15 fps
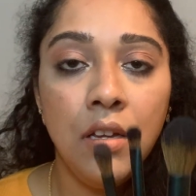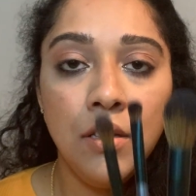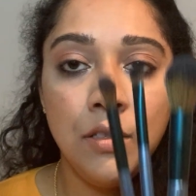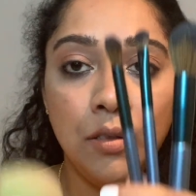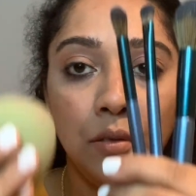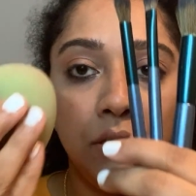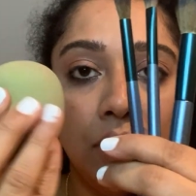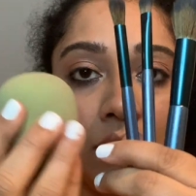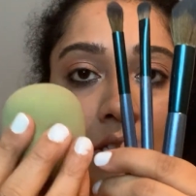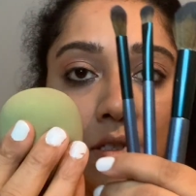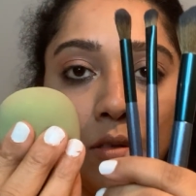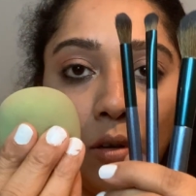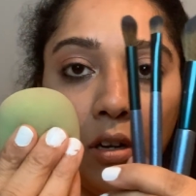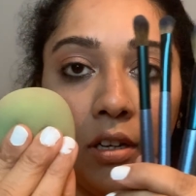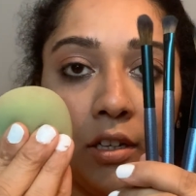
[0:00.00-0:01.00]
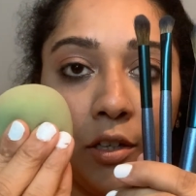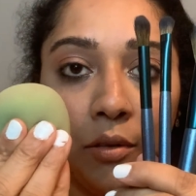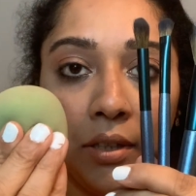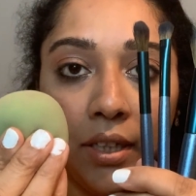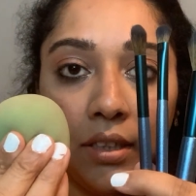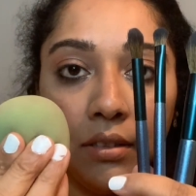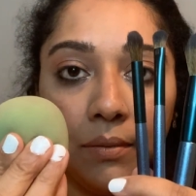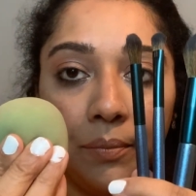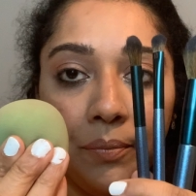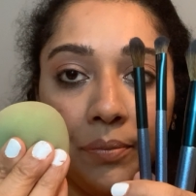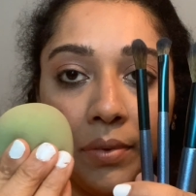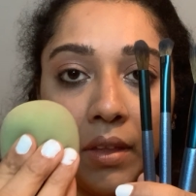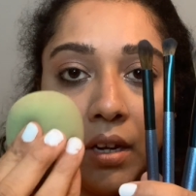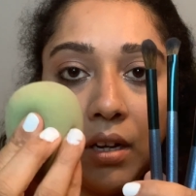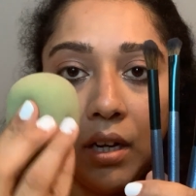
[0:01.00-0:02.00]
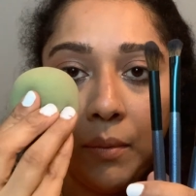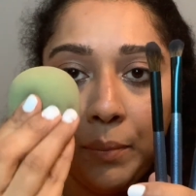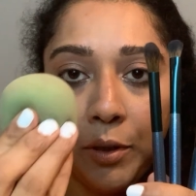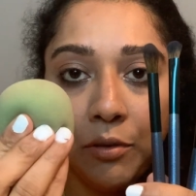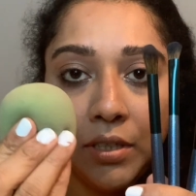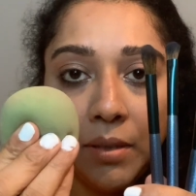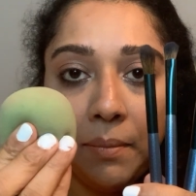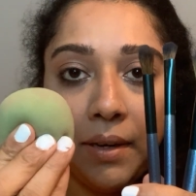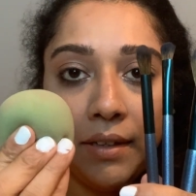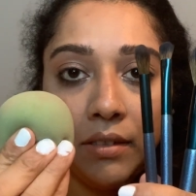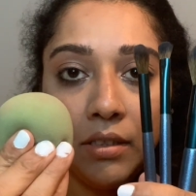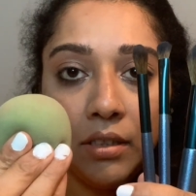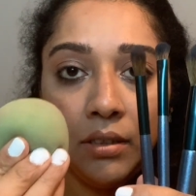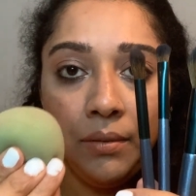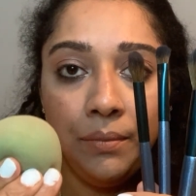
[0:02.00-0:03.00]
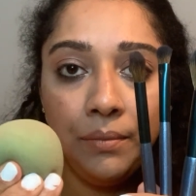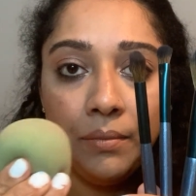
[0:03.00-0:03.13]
So this is all you need. A beauty blender,